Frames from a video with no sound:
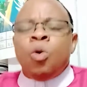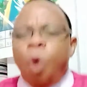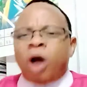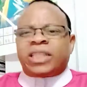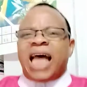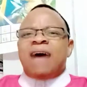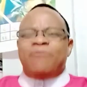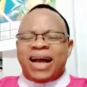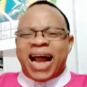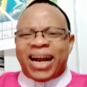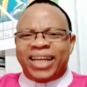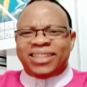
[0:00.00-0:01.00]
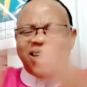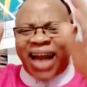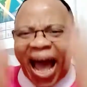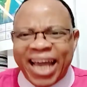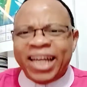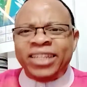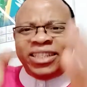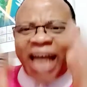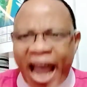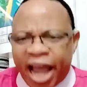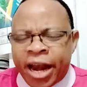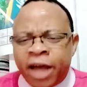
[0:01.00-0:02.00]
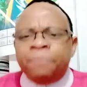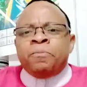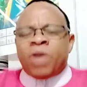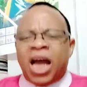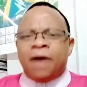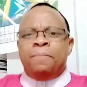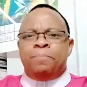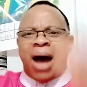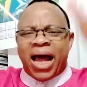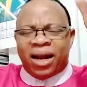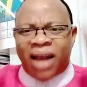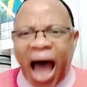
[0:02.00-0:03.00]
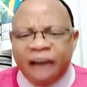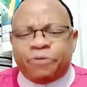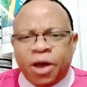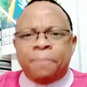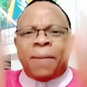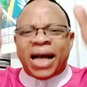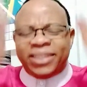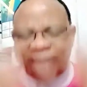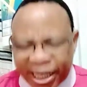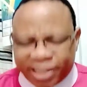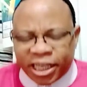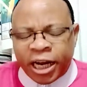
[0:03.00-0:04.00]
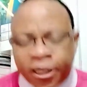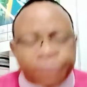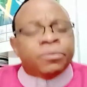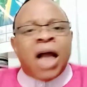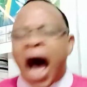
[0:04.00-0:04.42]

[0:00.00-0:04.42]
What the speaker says: whatever that is lying dead in my life, in my destiny,